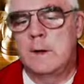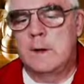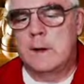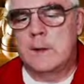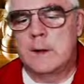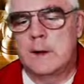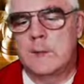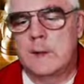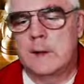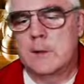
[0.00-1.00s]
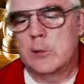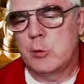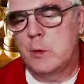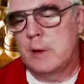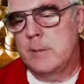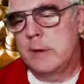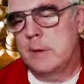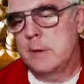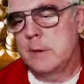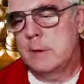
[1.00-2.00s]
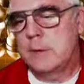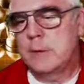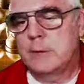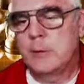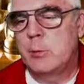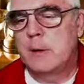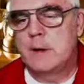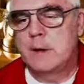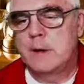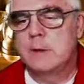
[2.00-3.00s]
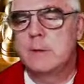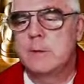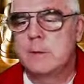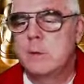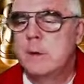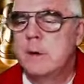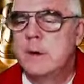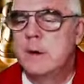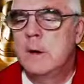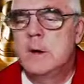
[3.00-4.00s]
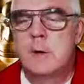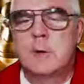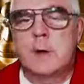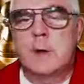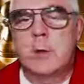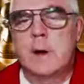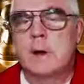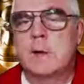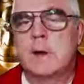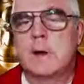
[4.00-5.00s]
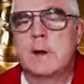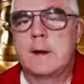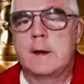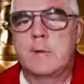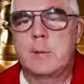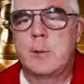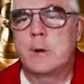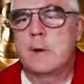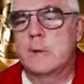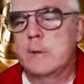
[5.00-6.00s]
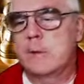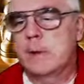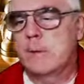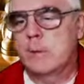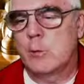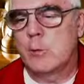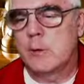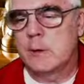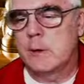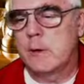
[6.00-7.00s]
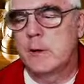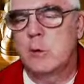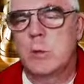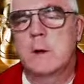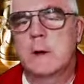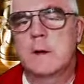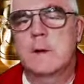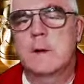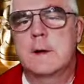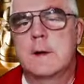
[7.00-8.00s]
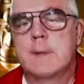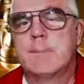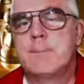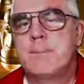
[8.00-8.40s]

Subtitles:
never got to game 20 because the winner got to the required 10.5 points before the 20th game.